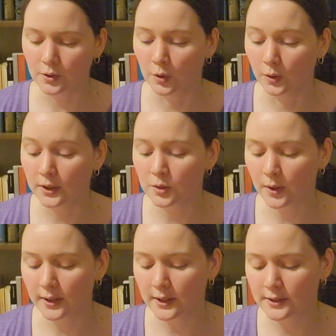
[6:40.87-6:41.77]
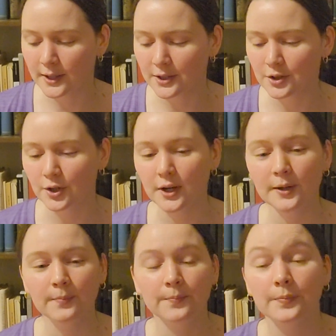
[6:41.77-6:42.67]
early 20th century,
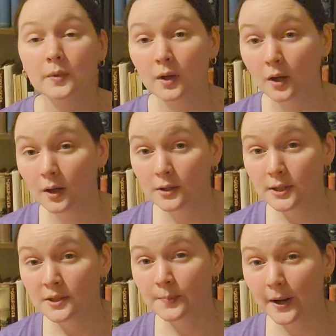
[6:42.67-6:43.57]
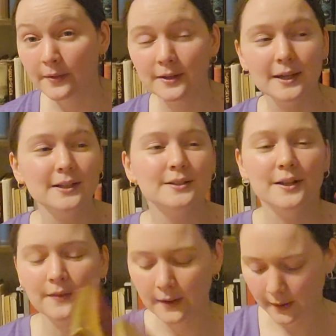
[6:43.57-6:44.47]
just by the dates
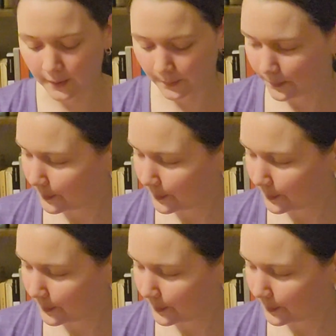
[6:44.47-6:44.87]
in there.